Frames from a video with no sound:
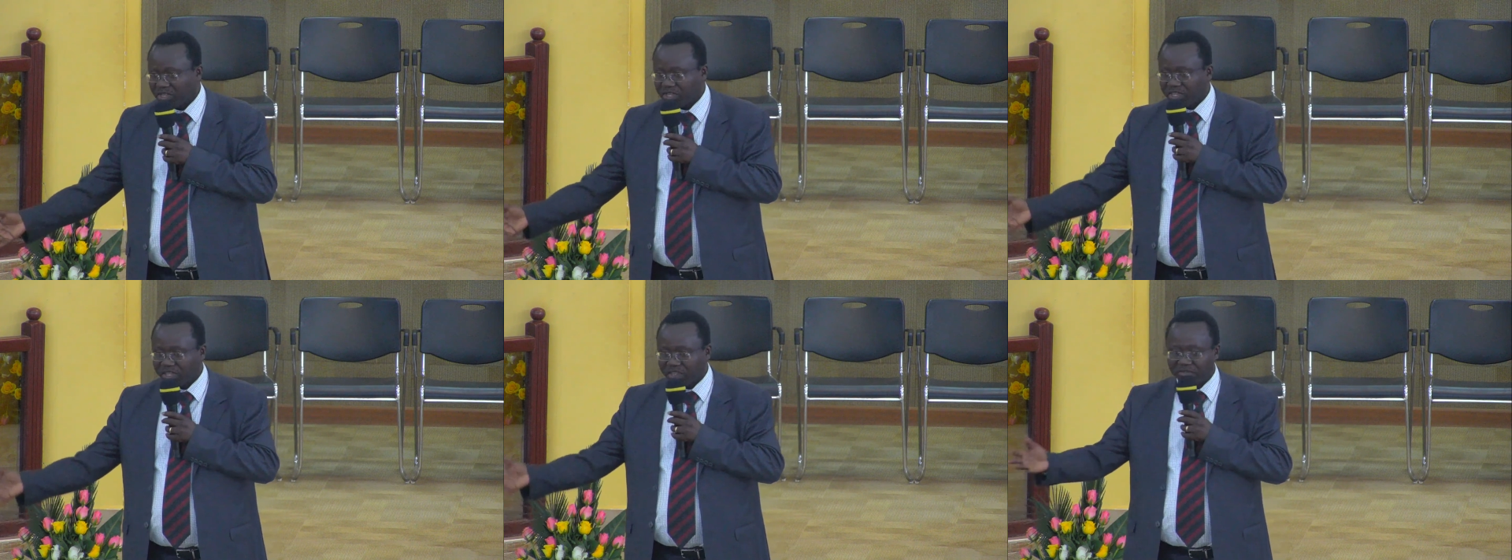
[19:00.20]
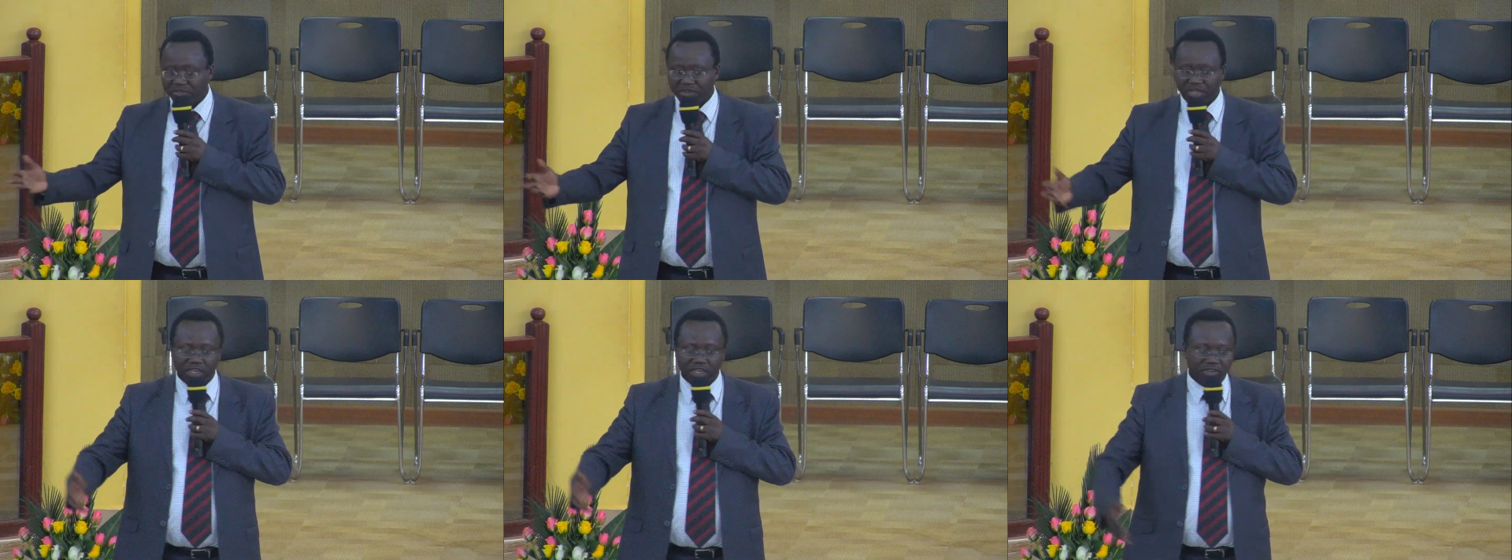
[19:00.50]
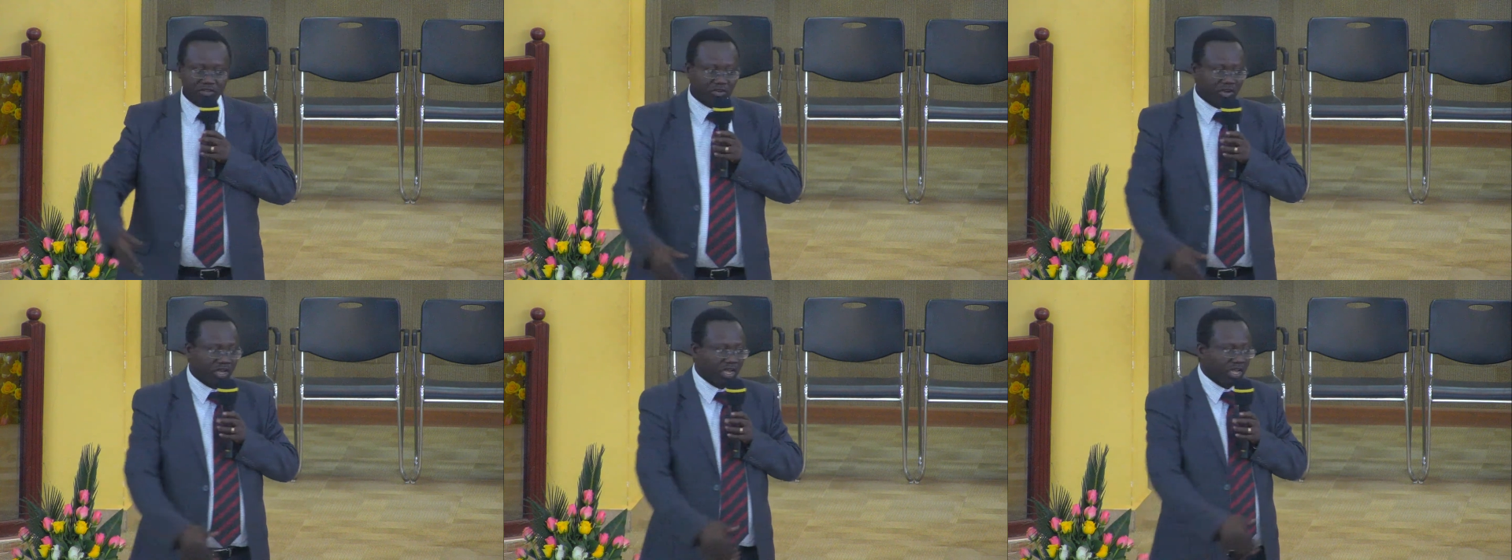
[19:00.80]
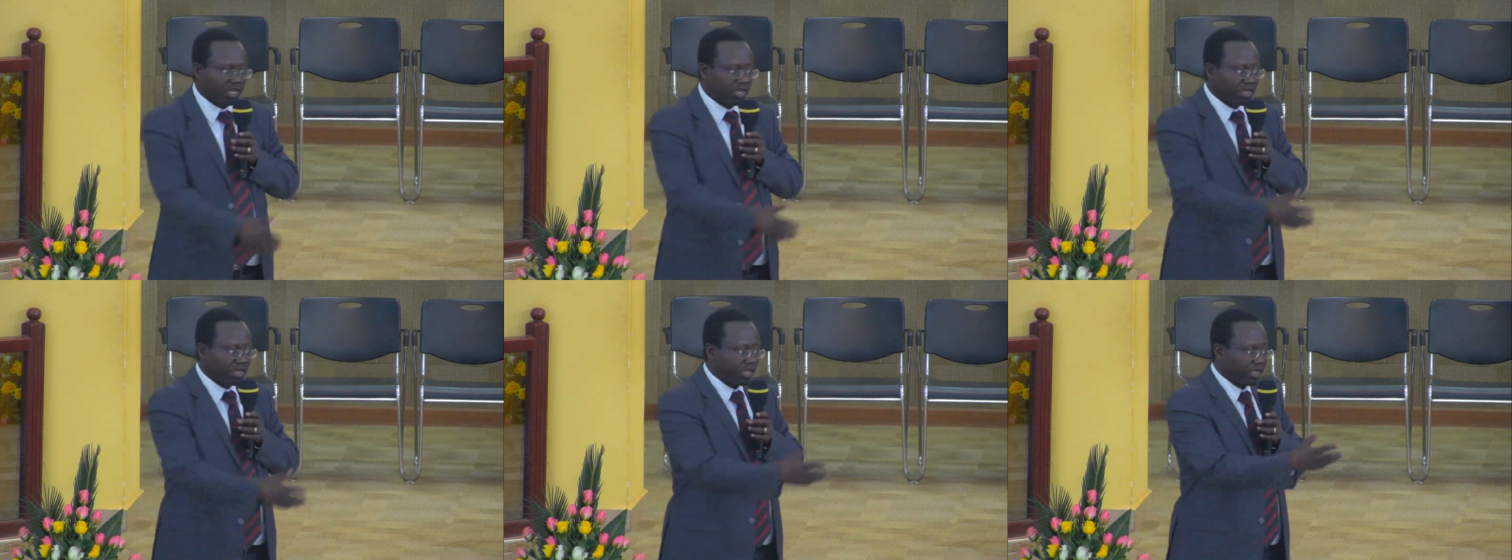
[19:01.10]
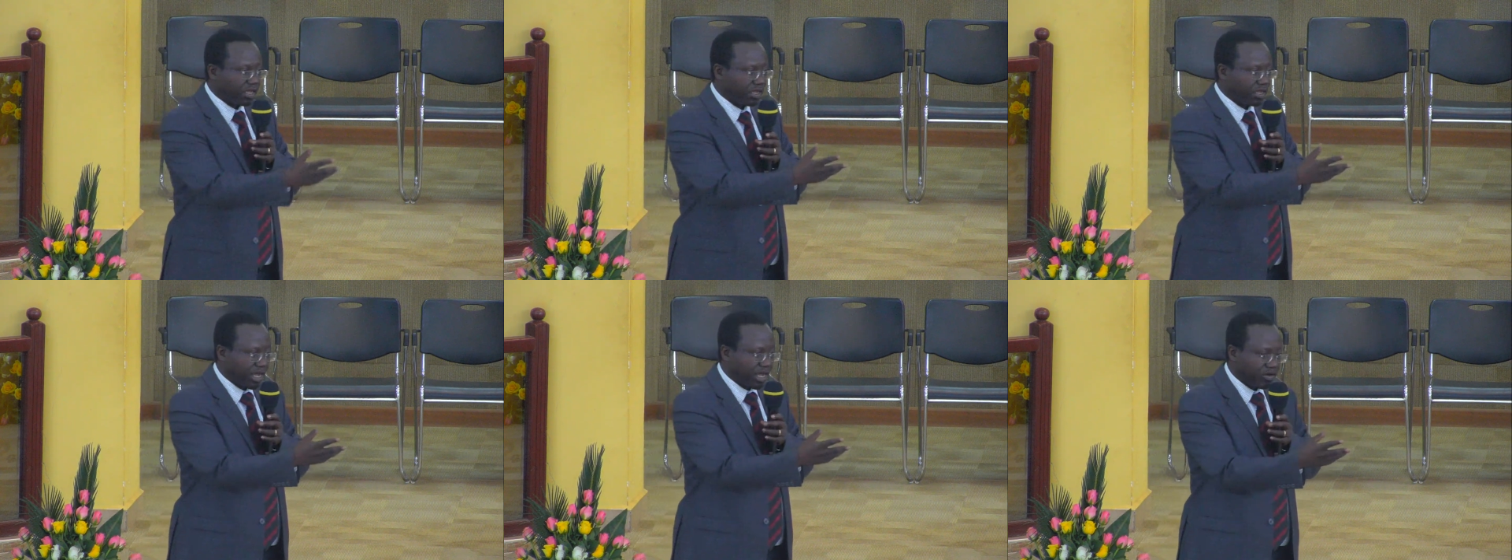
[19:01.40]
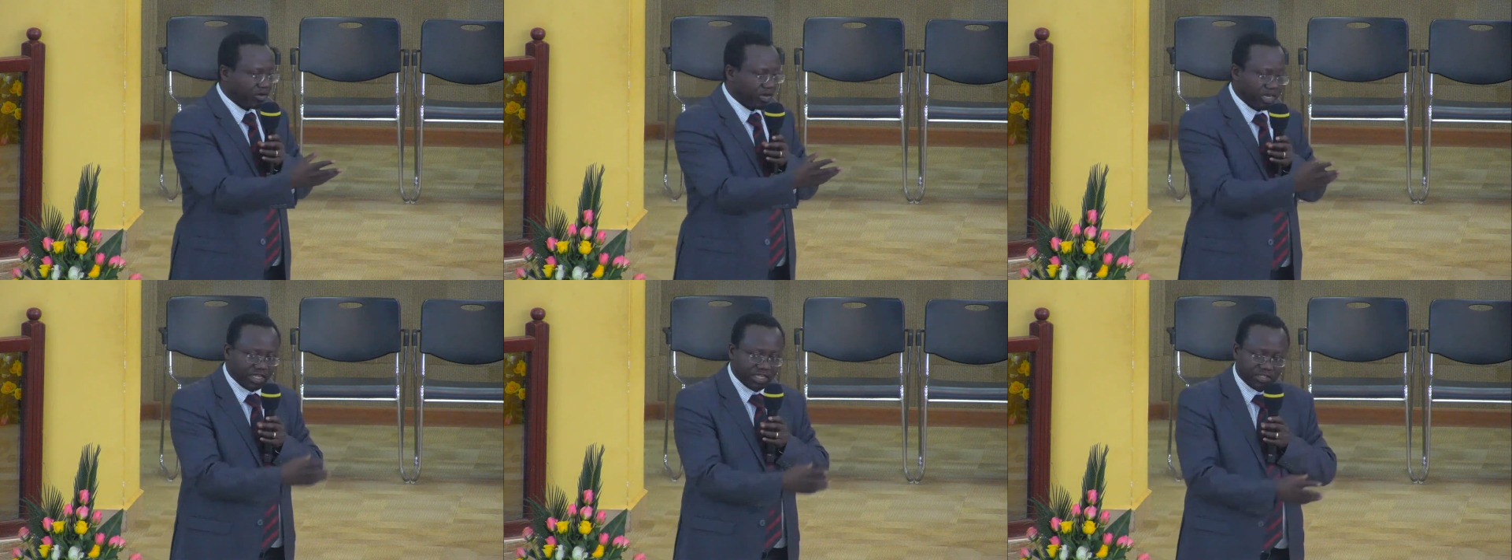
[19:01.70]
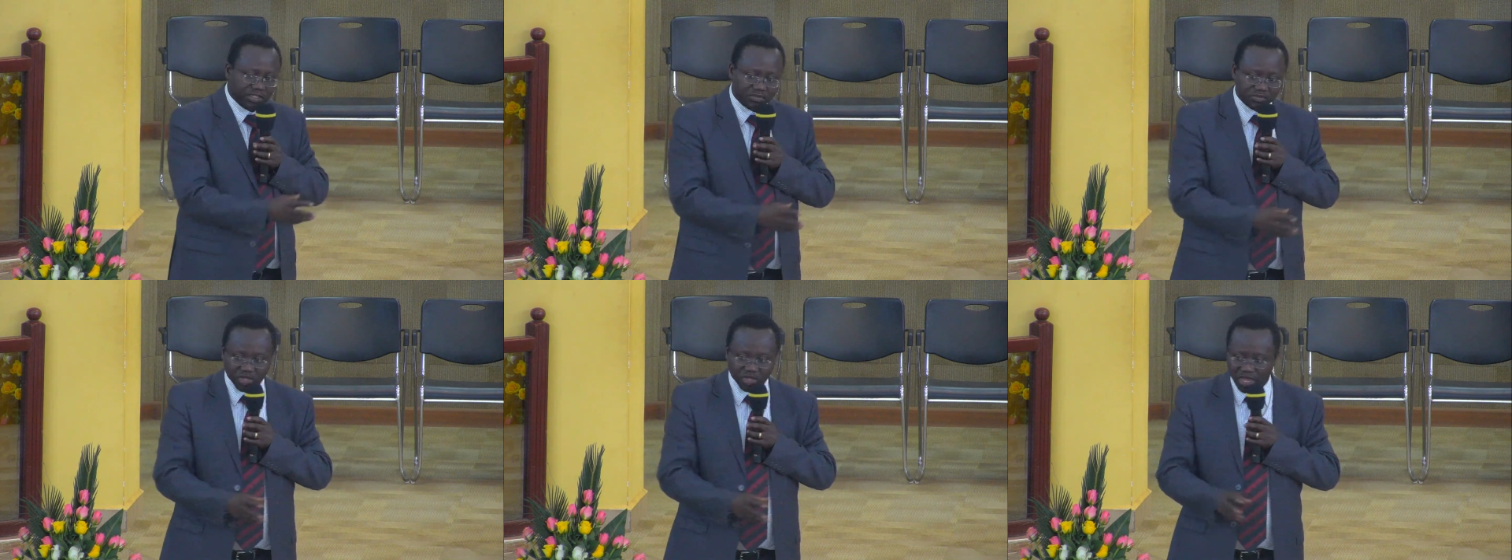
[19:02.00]
Even you can,
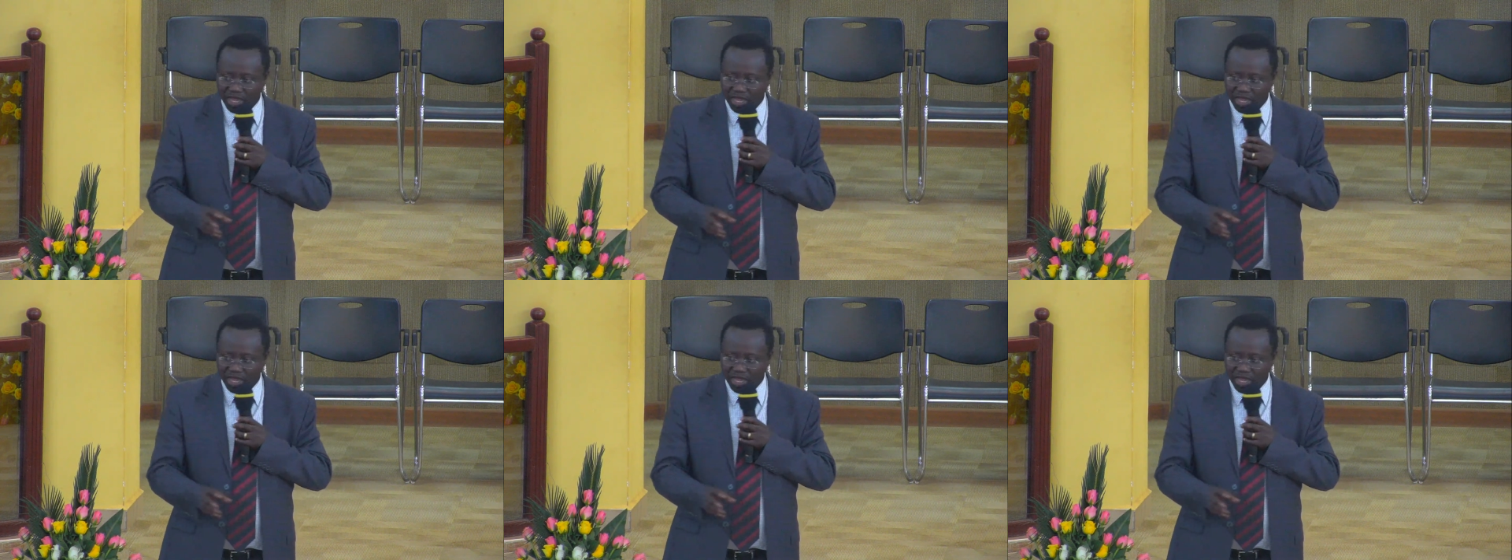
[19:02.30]
nowadays we